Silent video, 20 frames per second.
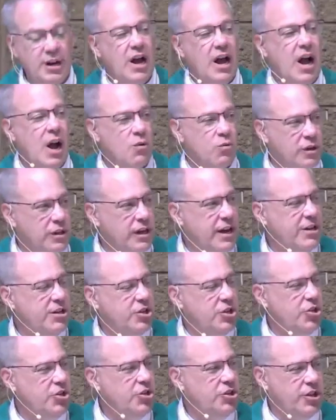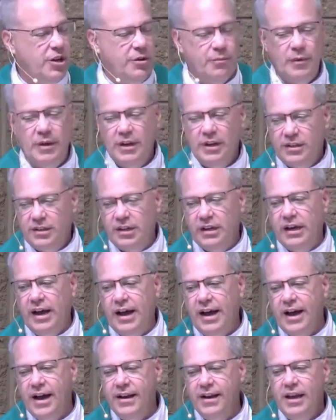our relationship to
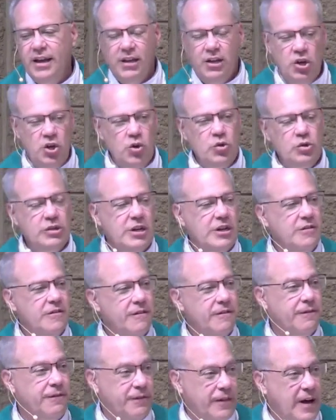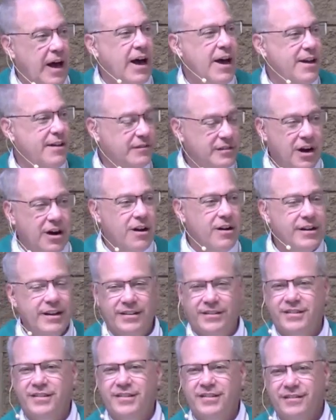God using five
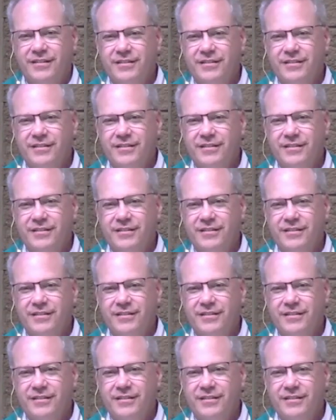targets.